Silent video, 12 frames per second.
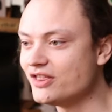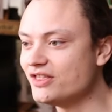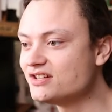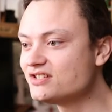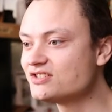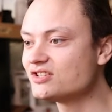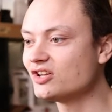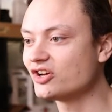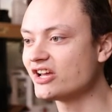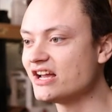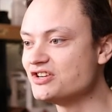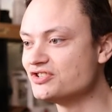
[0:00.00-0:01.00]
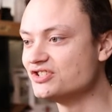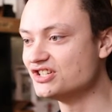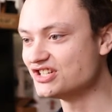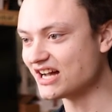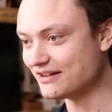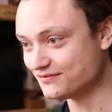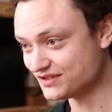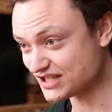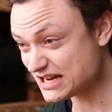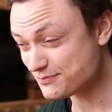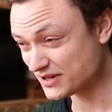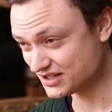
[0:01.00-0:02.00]
This is the location to dive
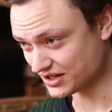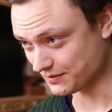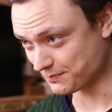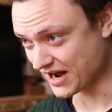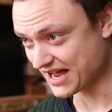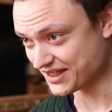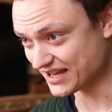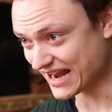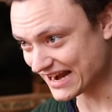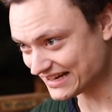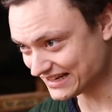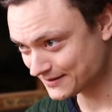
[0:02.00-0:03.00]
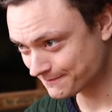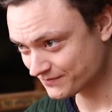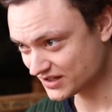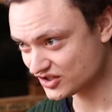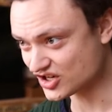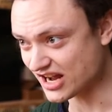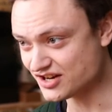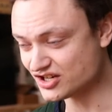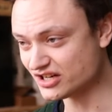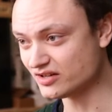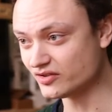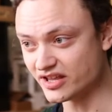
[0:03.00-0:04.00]
deep into Python editing,
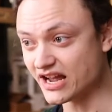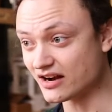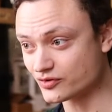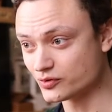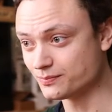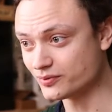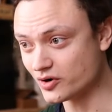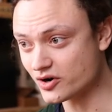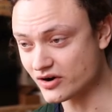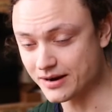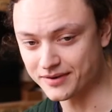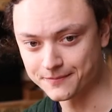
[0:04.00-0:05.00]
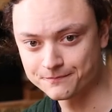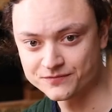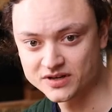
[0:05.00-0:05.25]
changing the actual programming,